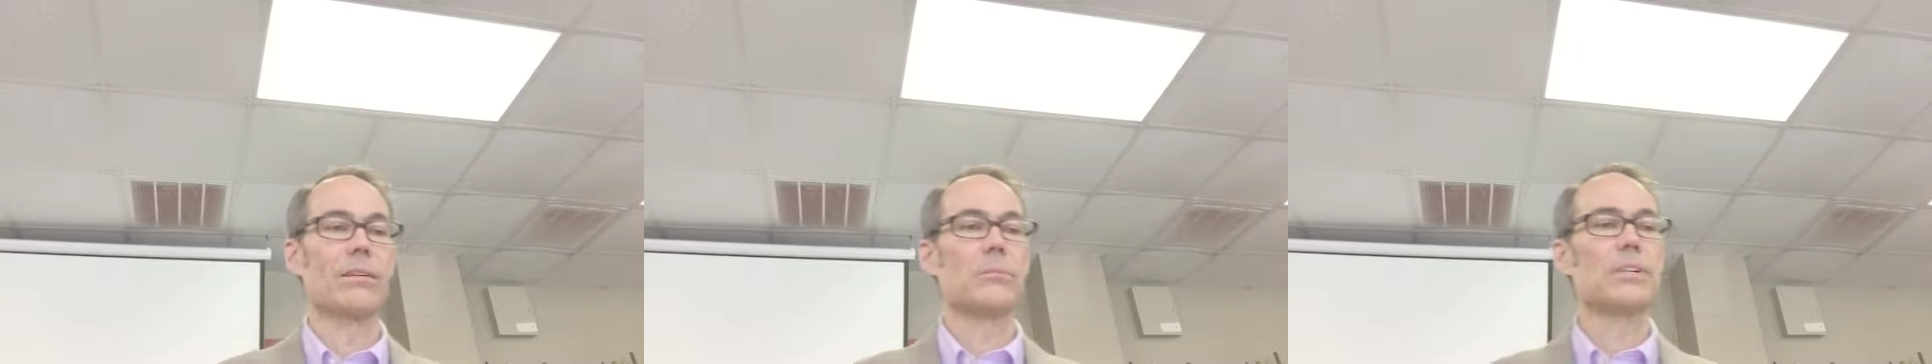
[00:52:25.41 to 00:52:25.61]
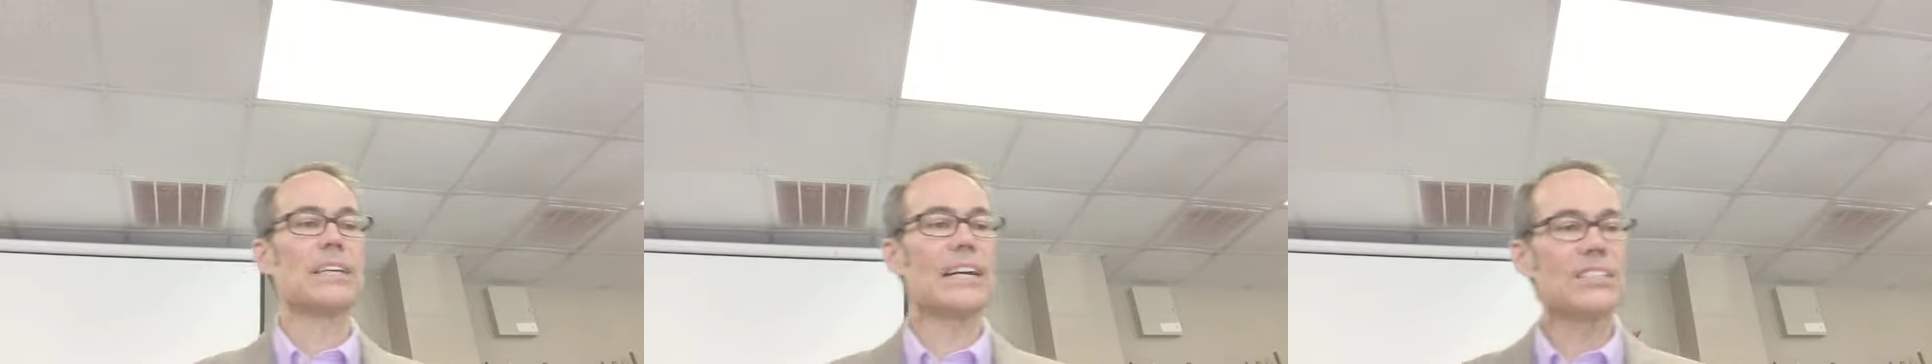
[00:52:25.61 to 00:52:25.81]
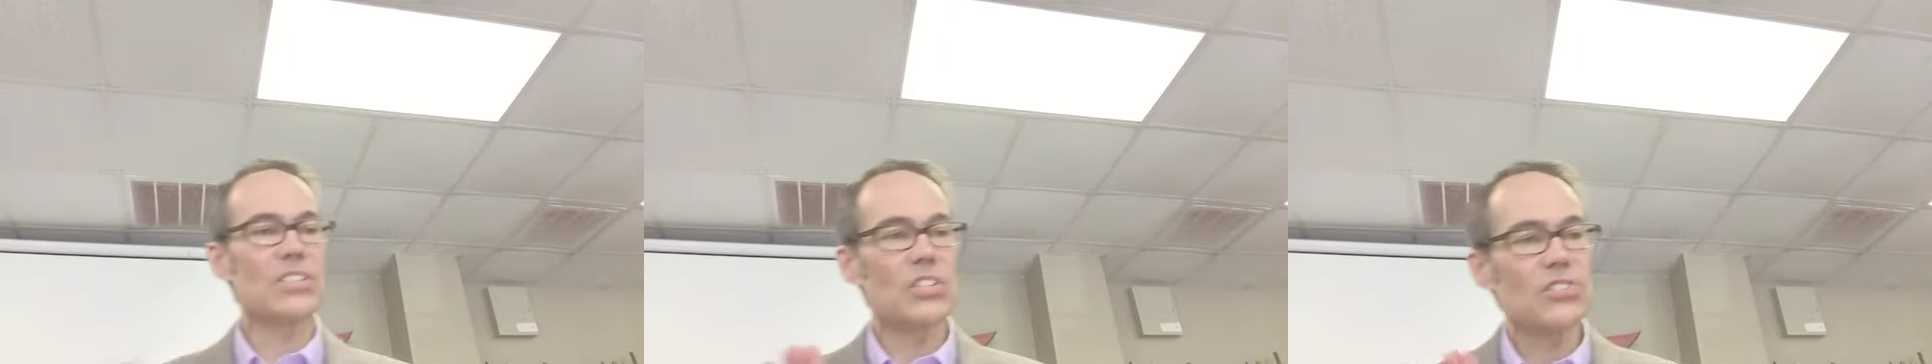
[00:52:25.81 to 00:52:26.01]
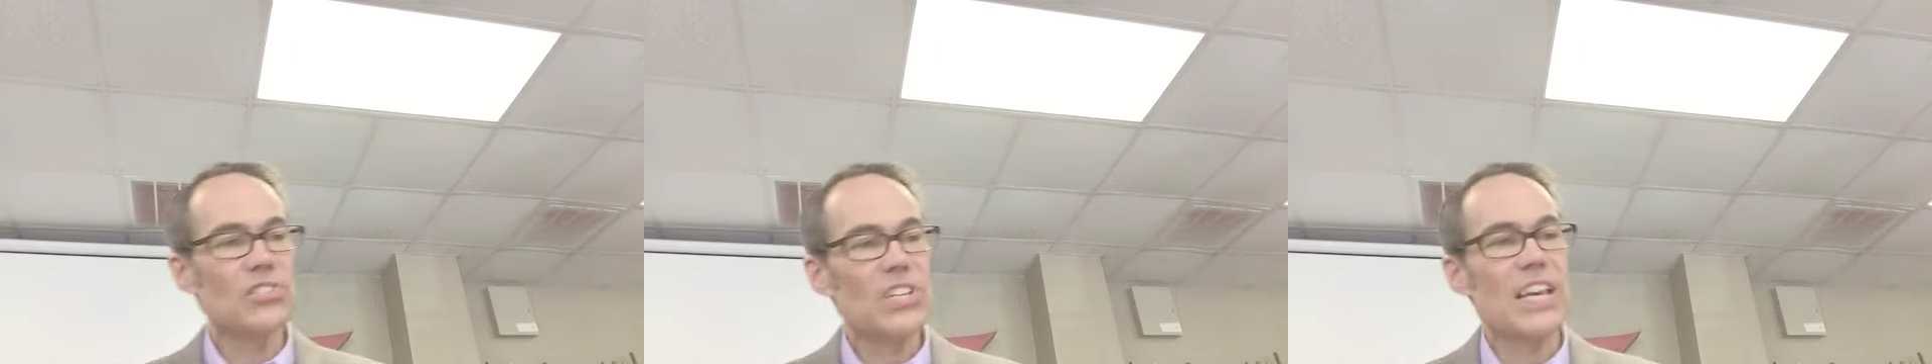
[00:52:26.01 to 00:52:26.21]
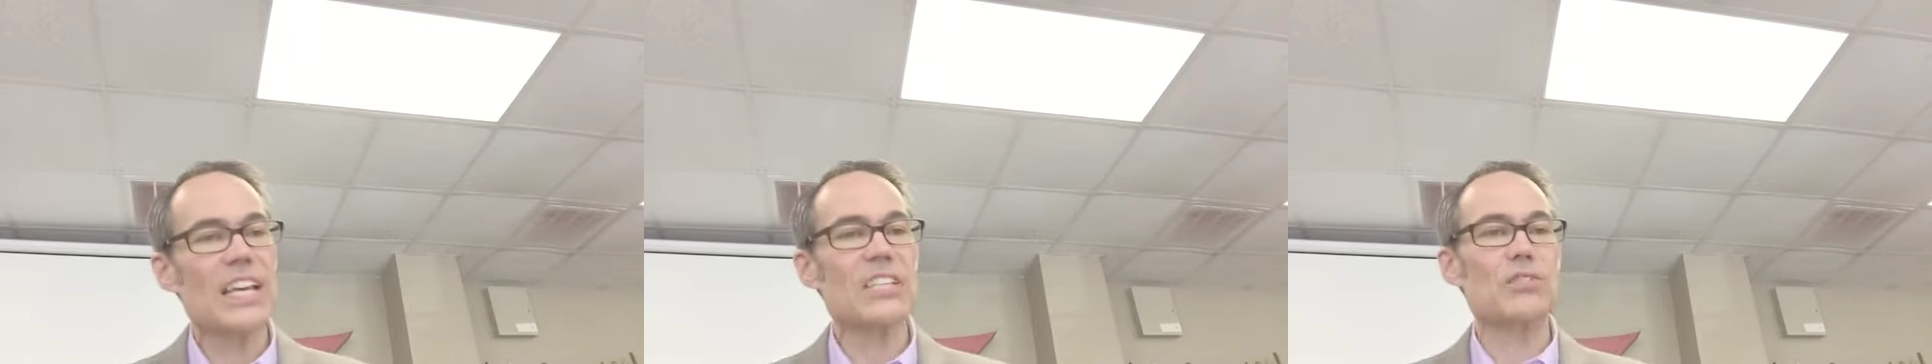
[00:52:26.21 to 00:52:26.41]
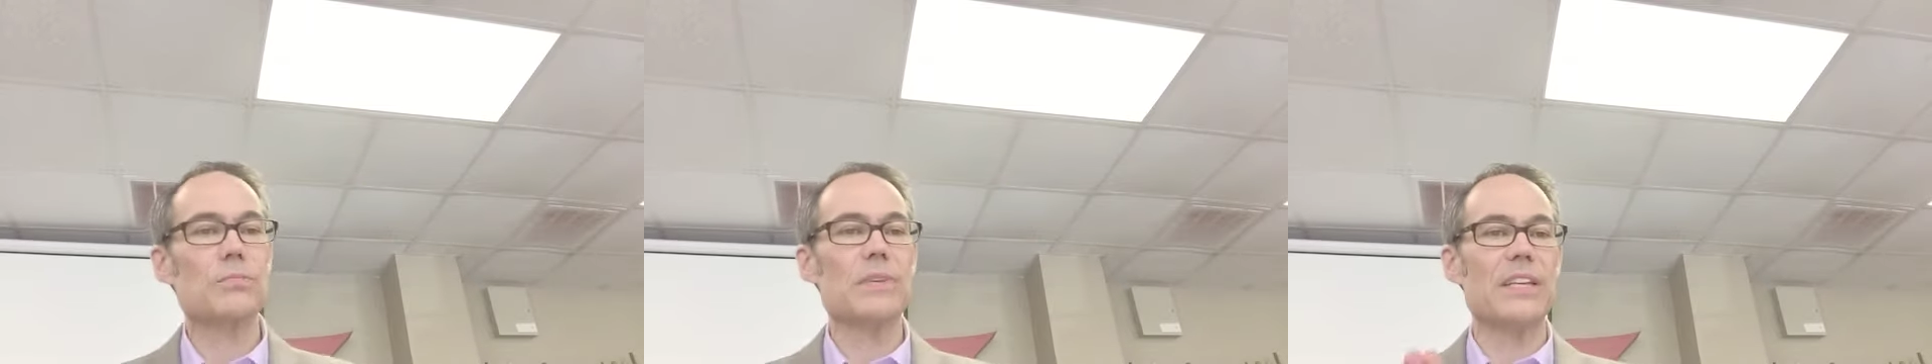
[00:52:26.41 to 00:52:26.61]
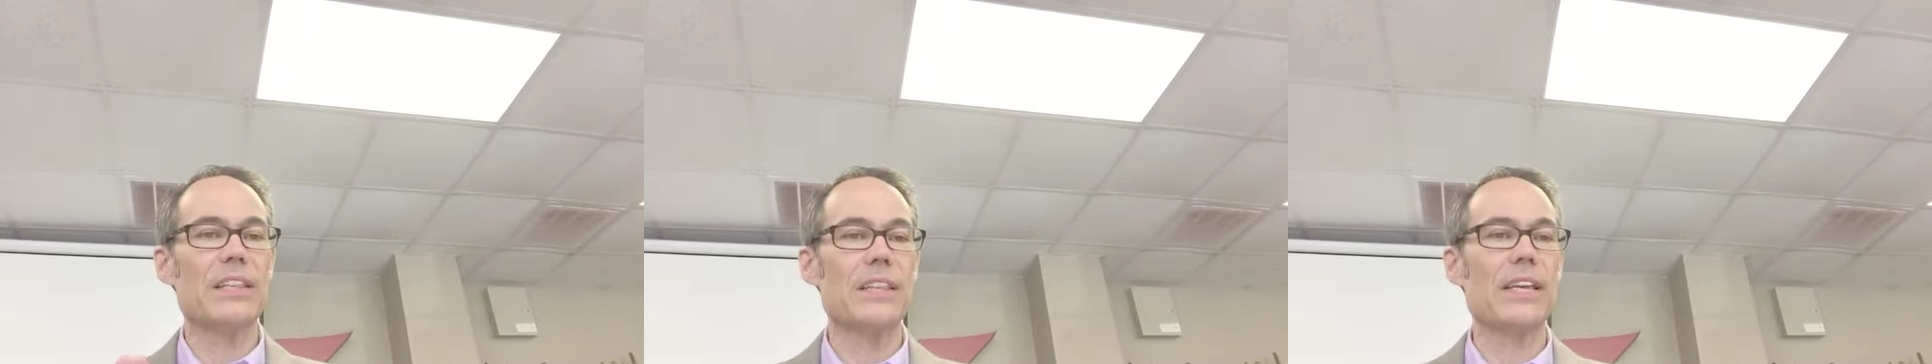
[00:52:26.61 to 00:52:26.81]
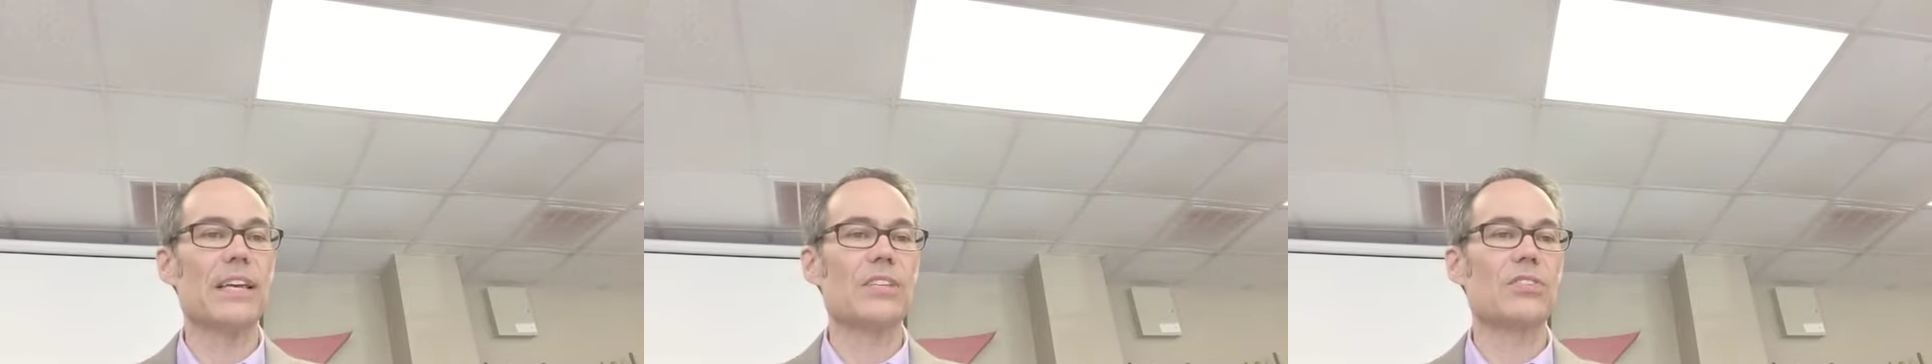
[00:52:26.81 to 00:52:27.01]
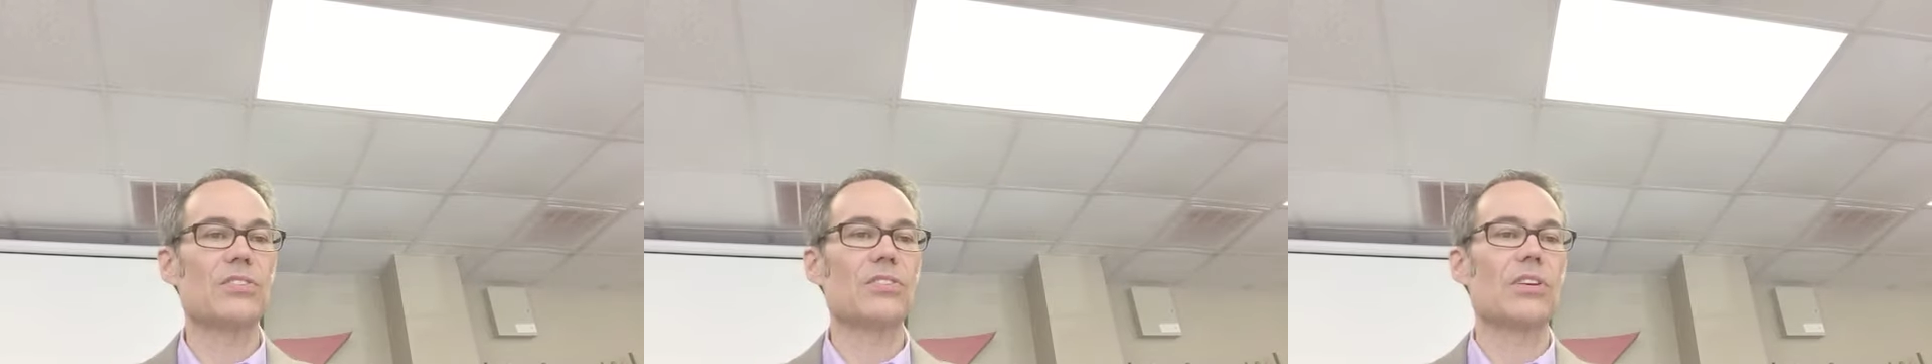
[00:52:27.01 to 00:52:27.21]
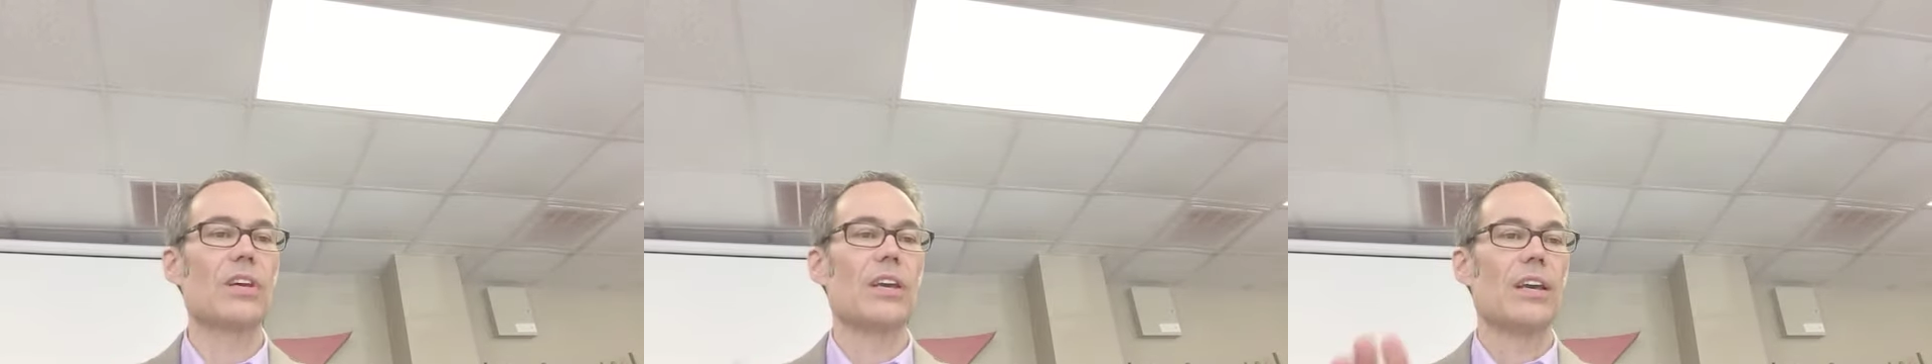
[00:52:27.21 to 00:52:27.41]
But God says, test me in this